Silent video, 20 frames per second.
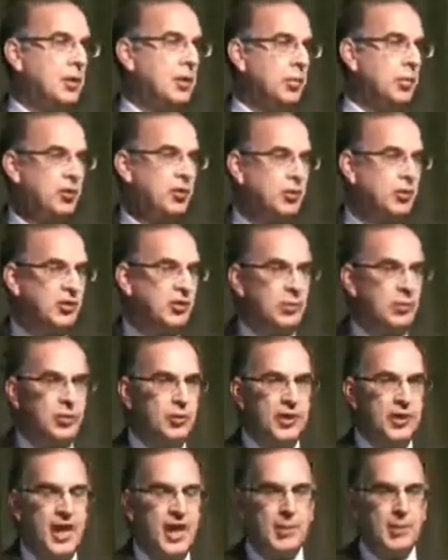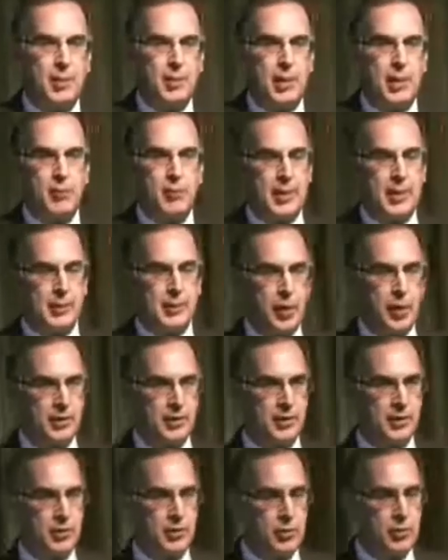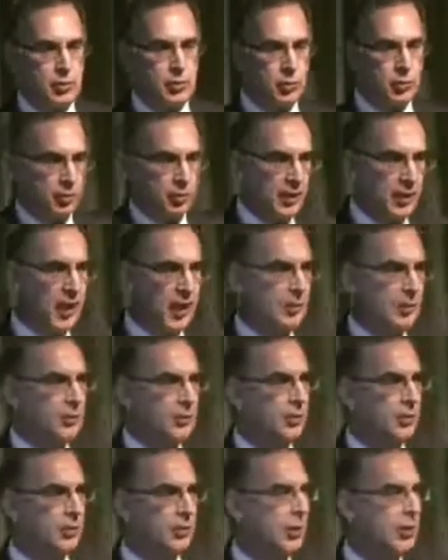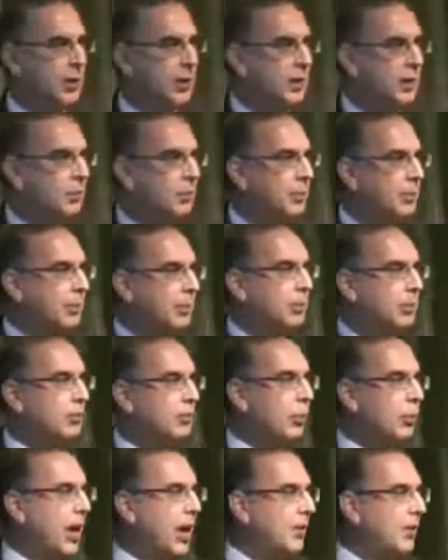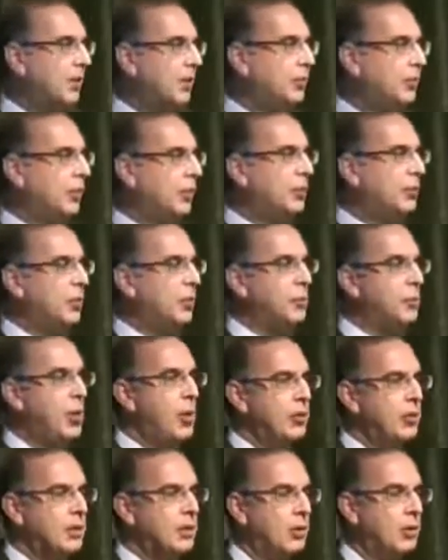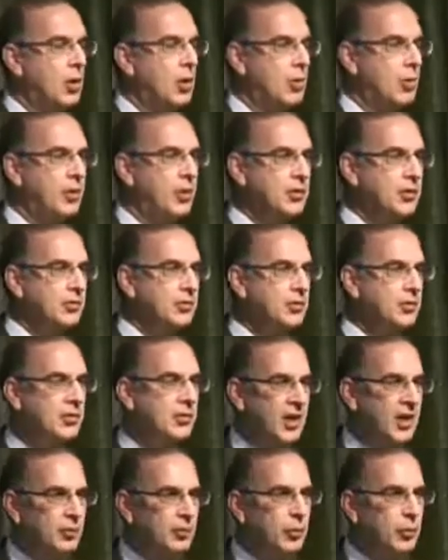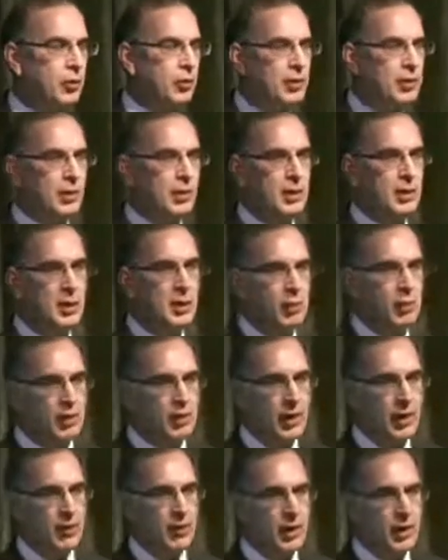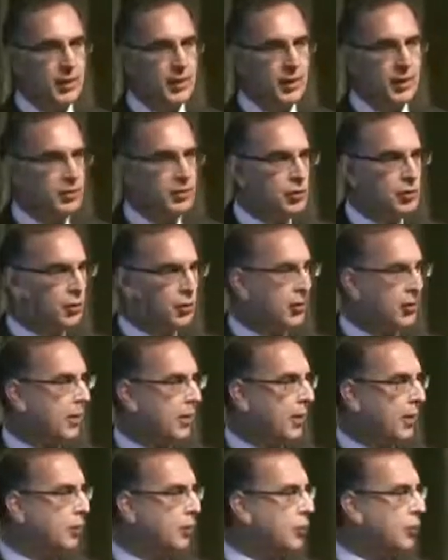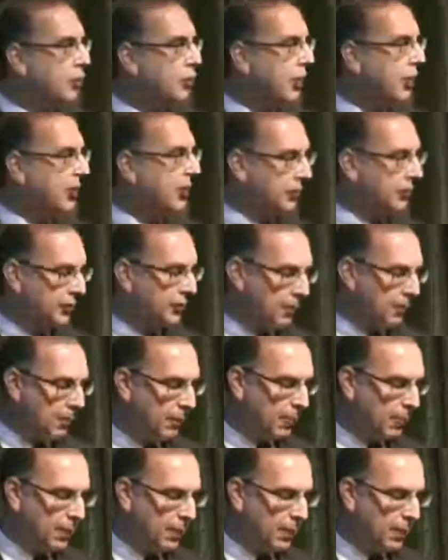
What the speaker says: The most recent book that came out by Robert Putnam, who came to prominence with his book Bowling Alone, but this is the next book, a book I recommend you called American Grace,